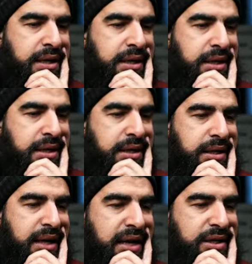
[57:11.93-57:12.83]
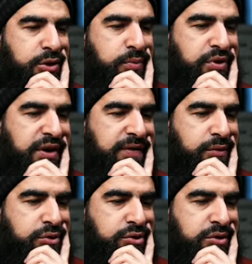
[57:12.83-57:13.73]
Uh, can you pray
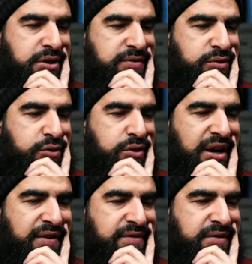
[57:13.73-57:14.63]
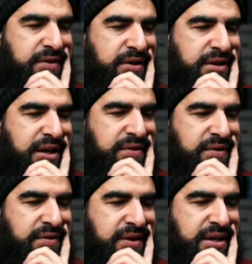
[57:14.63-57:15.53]
four sunnahs of Zuhr after Fard
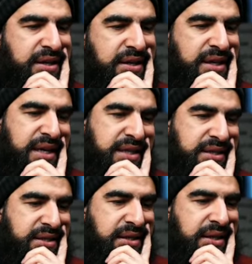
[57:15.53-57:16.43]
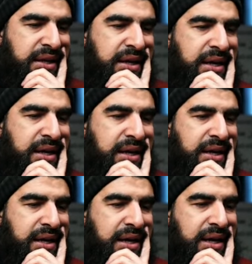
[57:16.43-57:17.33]
Hanafi fiqh? Yes.
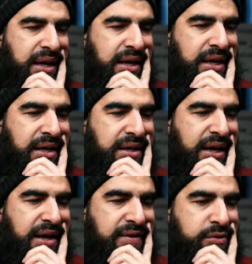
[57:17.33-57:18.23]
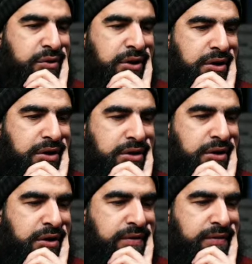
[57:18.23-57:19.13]
Can have you heard
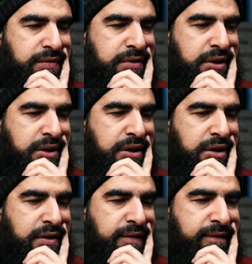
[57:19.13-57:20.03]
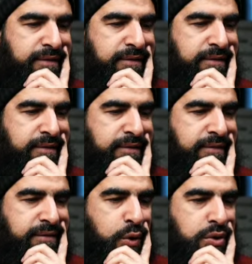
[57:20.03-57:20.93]
of
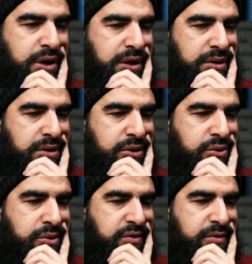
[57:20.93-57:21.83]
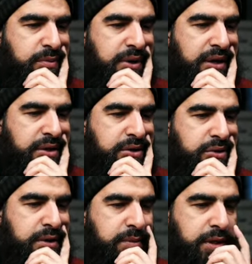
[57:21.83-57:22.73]
vocal? You can reply to
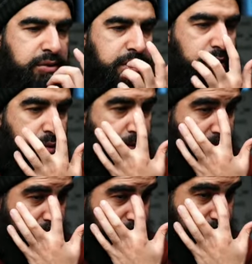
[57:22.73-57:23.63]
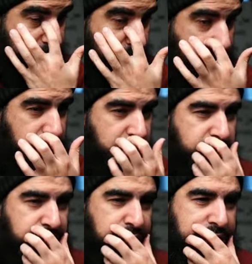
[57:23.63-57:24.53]
emails using one minute vocal
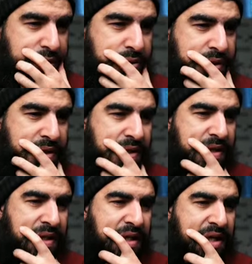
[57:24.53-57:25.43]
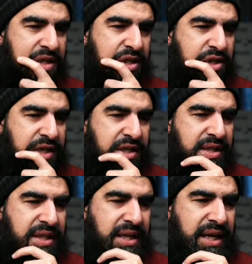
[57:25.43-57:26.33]
voice notes
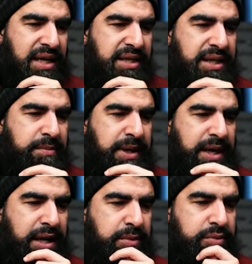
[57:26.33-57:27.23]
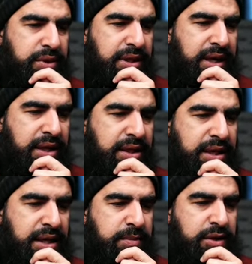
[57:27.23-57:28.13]
suggestions in case it may help with
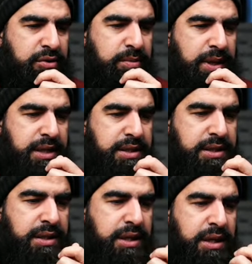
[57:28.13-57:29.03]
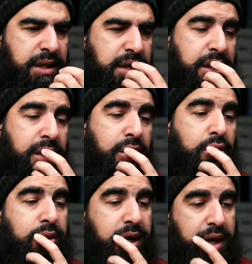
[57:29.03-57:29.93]
lengthy email replies.
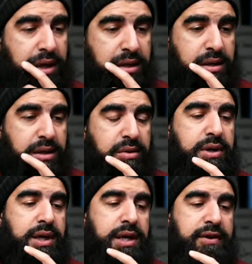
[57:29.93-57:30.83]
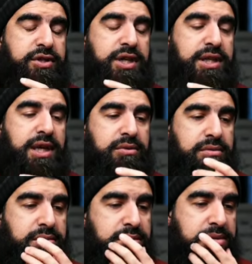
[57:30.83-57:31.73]
Okay, okay, I'll have to check that out.
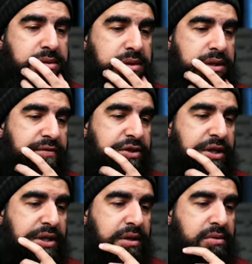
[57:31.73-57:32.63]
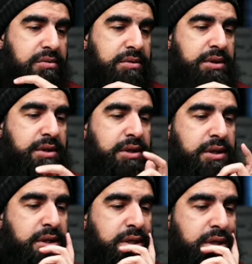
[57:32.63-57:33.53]
I'll have to check that out.
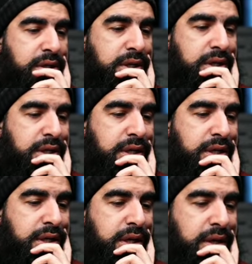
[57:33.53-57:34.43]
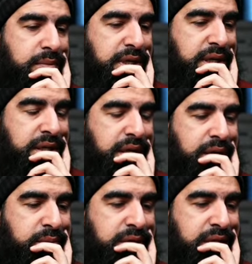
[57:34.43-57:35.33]
Uh, Amin,
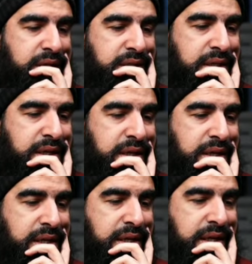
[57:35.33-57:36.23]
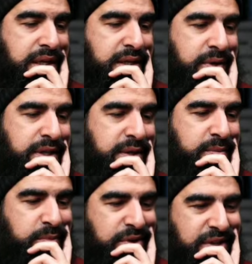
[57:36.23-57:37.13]
Amin, Jazakallah khair. You're welcome,
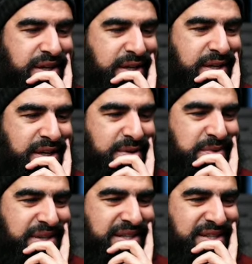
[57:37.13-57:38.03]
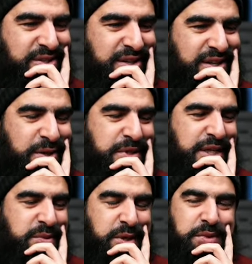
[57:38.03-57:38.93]
my brother Arbaz. Inshallah, come
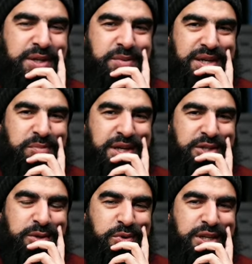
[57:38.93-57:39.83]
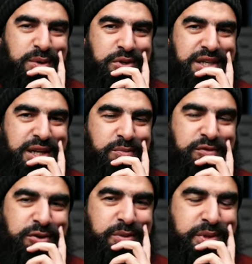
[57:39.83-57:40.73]
down to Birmingham, yeah? Make sure you bring your brother down
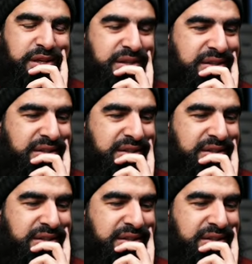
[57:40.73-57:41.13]
before Ramadan.